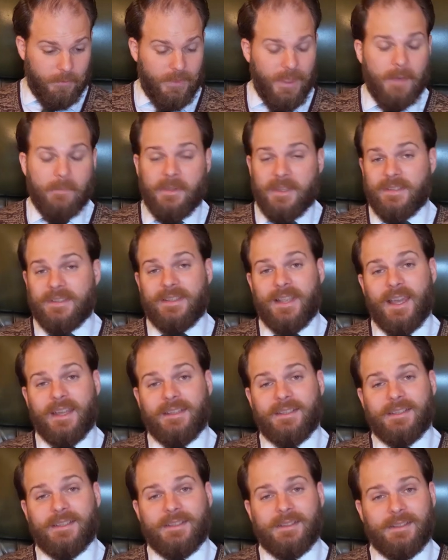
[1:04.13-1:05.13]
with that being
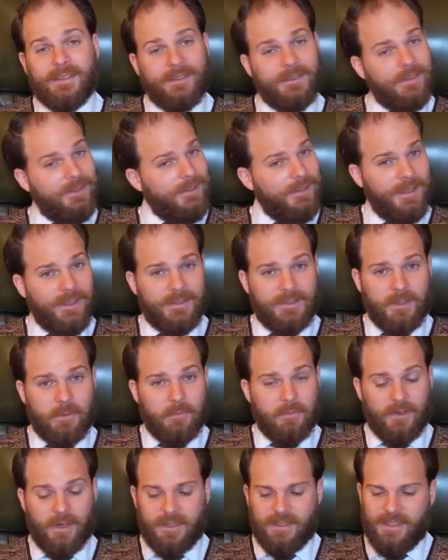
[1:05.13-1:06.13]
said, let's
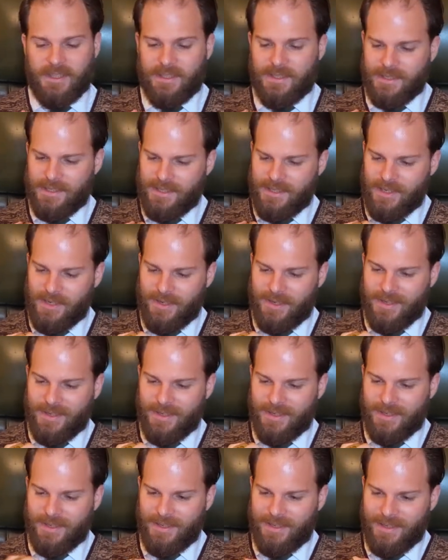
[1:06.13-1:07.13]
jump right in.
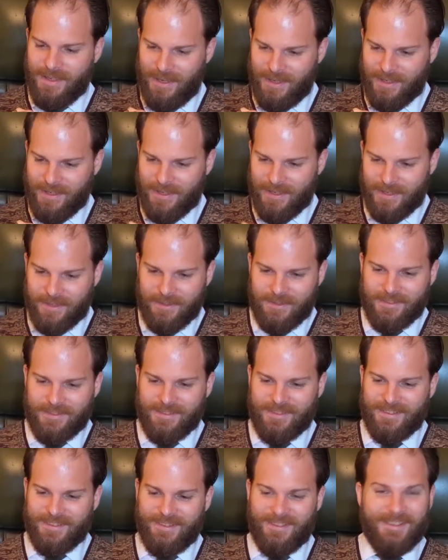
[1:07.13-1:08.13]
Click.
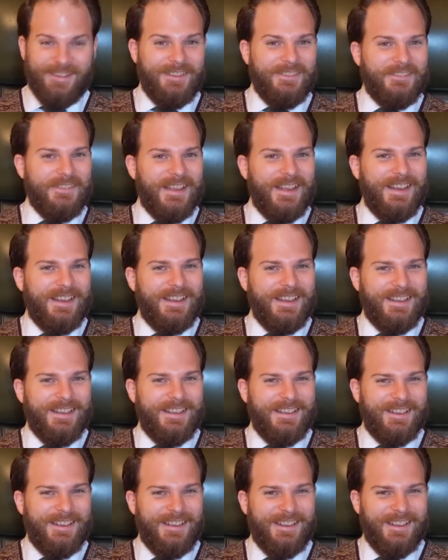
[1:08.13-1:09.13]
I love that.
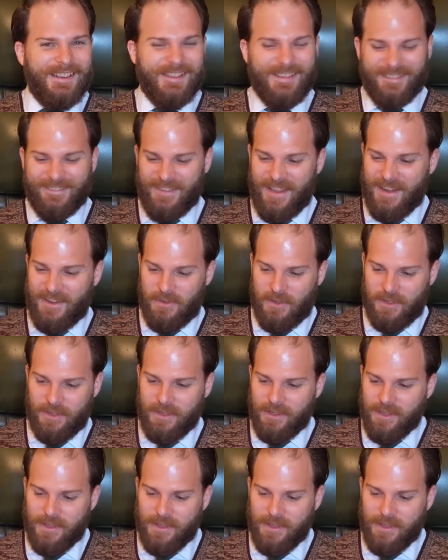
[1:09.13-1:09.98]
Anyway.